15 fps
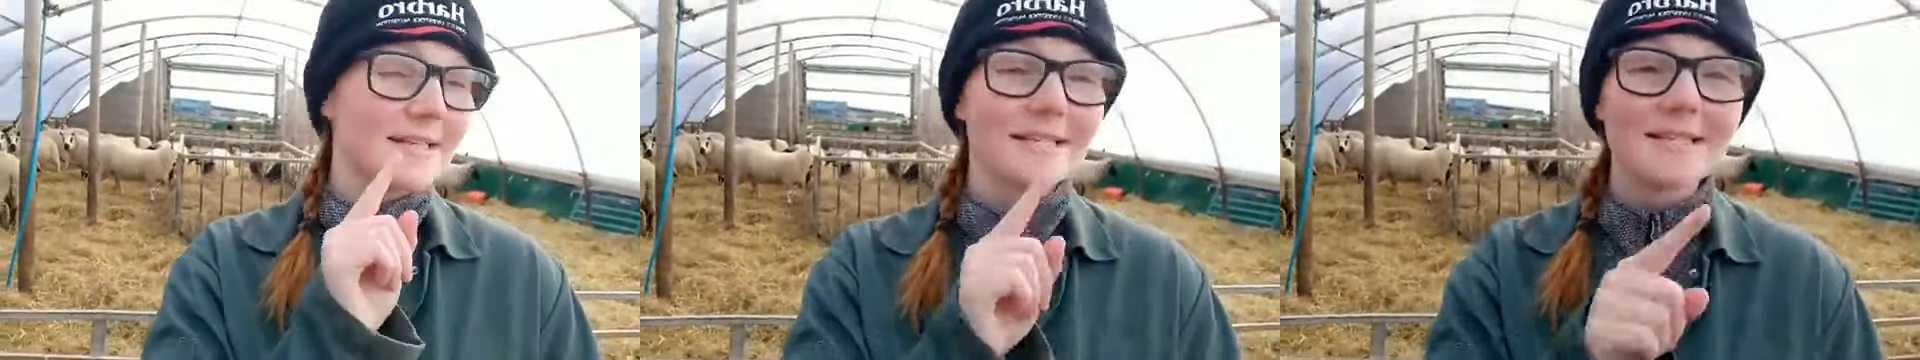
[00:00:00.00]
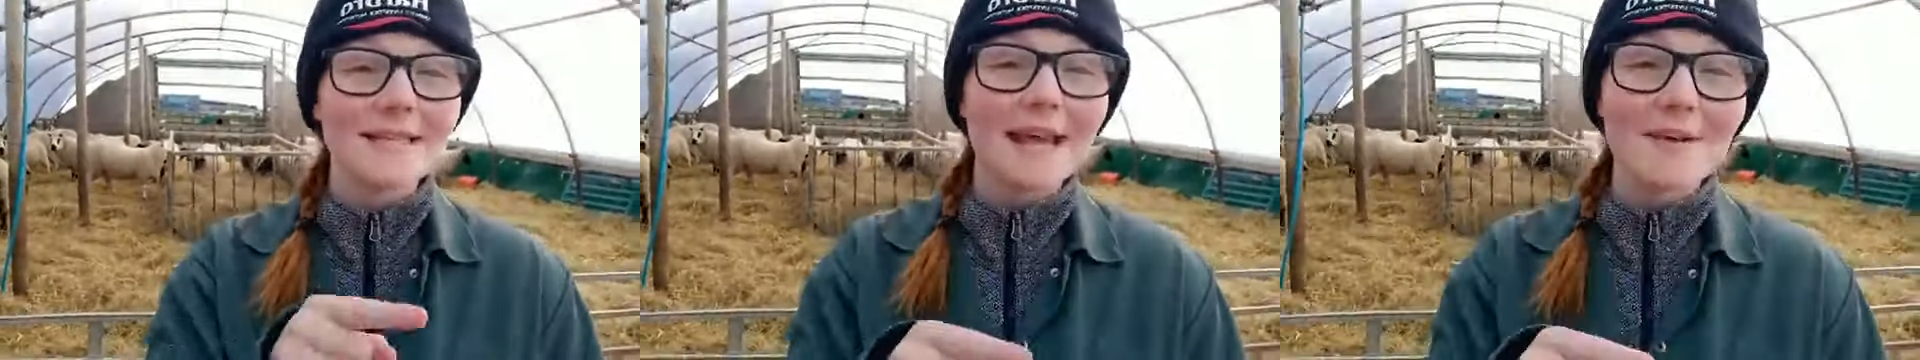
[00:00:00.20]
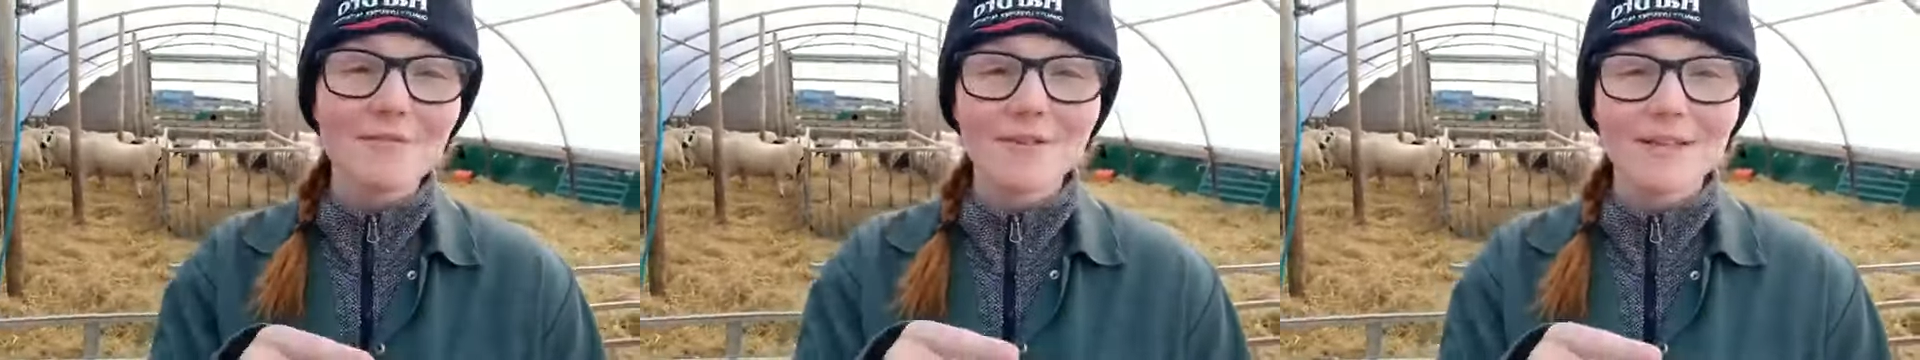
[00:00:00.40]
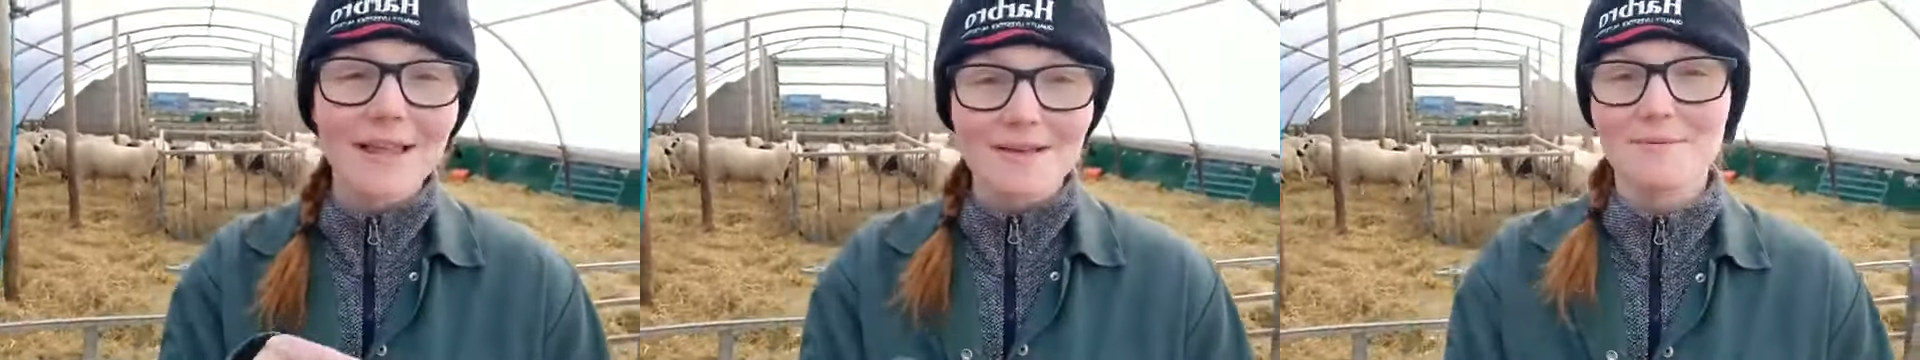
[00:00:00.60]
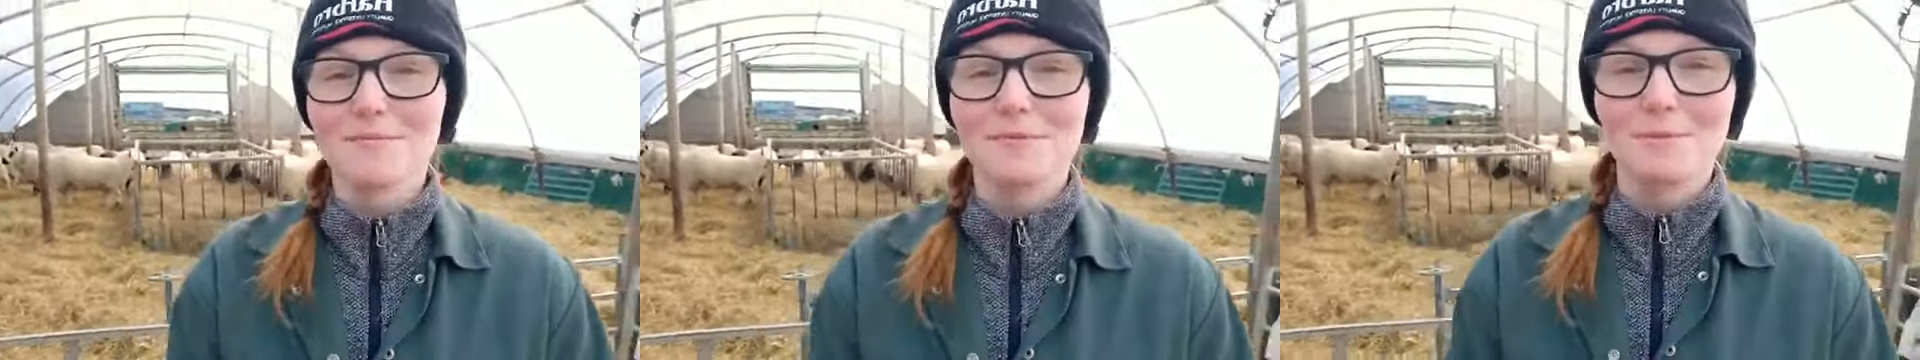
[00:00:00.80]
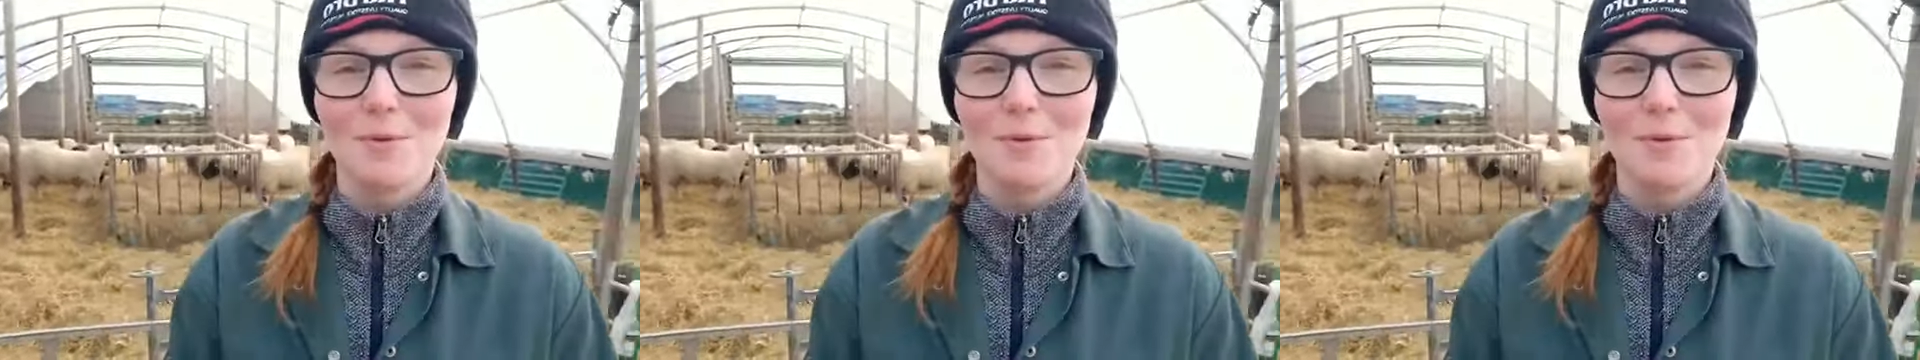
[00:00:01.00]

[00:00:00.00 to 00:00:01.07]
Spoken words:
7 lambs